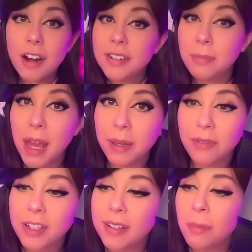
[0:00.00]
Honestly, maybe. If
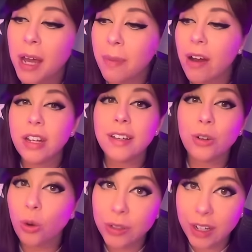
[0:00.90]
he doesn't mind marrying a
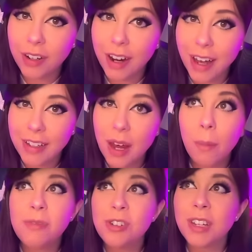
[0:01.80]
gold digger, I guess.
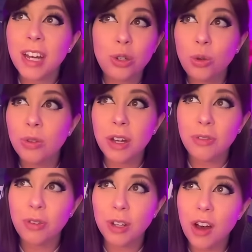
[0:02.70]
But if it's just like a dude looking
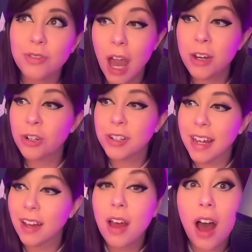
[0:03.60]
for love, and you're just
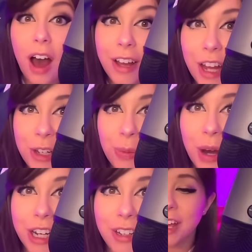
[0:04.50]
like, I like your
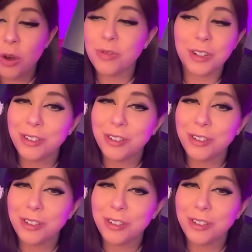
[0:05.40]
money. It's over.